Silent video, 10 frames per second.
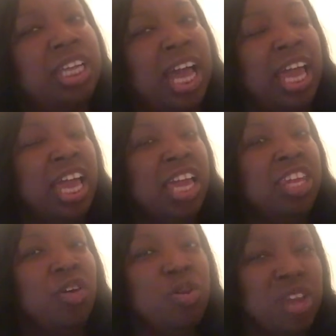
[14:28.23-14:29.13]
like,
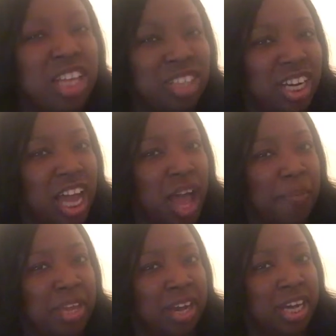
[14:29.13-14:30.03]
no, you're not trying to call
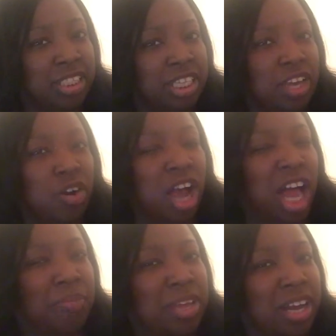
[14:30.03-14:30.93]
me auntie or
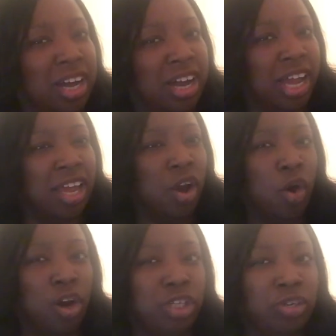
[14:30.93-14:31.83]
calling me an aunt.
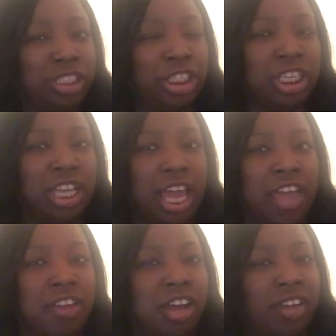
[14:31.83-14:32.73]
Or, say she like,
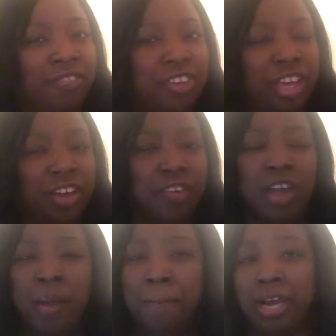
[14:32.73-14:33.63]
hey, Aunt Viv.
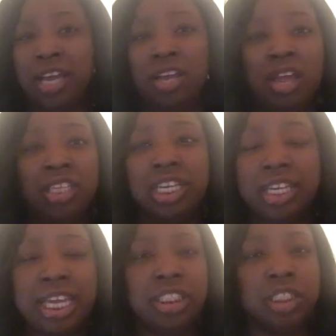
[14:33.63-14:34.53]
But
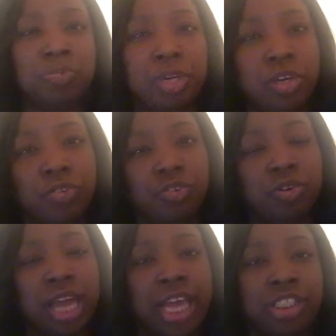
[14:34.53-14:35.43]
Denise is beautiful.
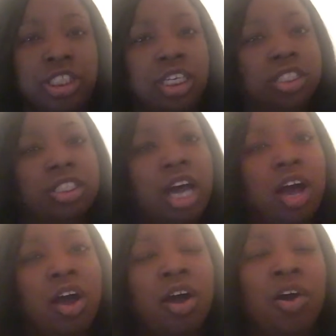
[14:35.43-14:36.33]
Like, she's
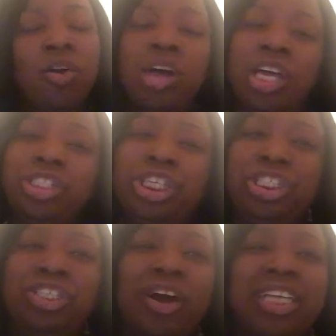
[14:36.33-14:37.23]
tall,
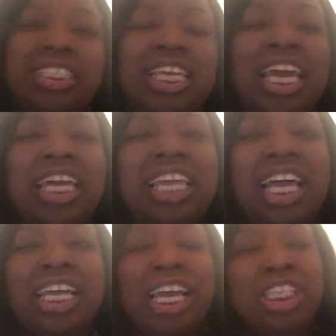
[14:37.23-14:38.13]
she's dark skinned,
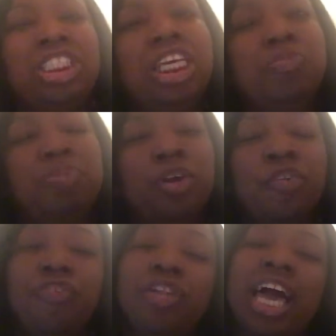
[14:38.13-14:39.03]
like, she's
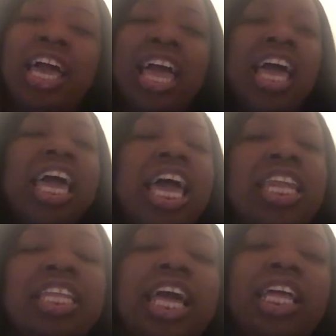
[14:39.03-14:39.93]
beautiful. Like,
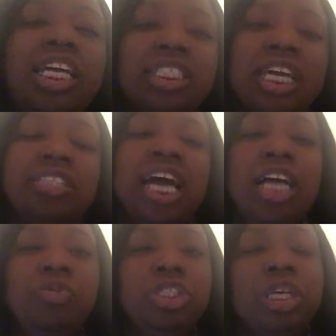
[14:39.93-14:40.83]
and like, there's
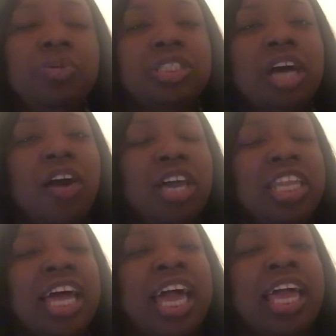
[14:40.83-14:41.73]
times when she was
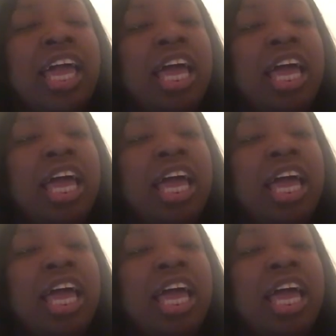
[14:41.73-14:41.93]
talking, like,